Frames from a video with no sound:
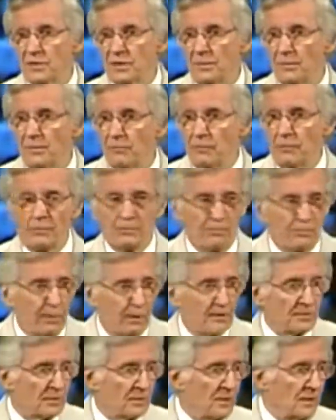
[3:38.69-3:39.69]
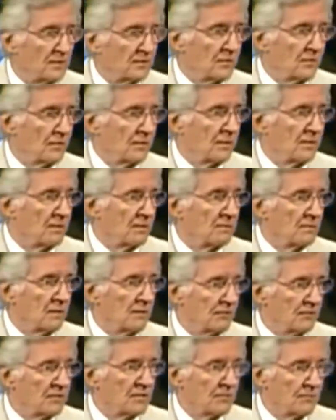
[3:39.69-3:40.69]
the subject, well, Pastor Dave is going to
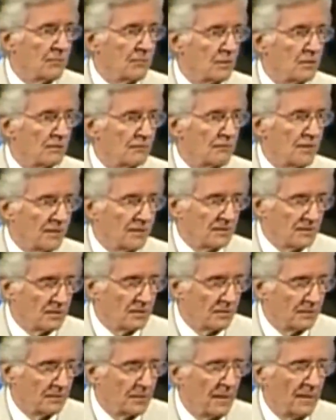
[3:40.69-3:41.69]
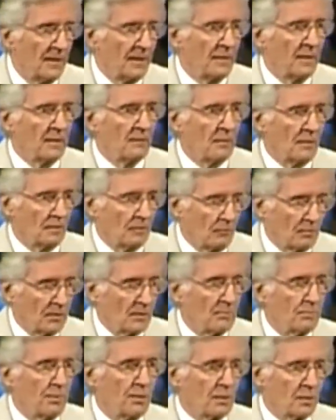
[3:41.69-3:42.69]
give us some good advice on uh,
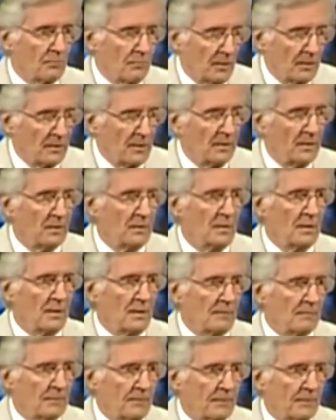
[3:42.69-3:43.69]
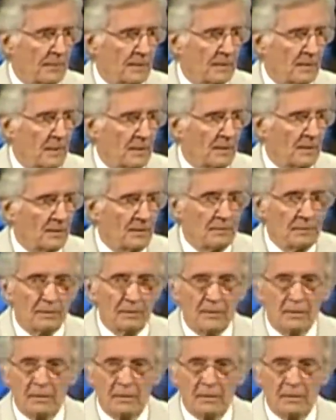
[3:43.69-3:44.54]
where to put our money and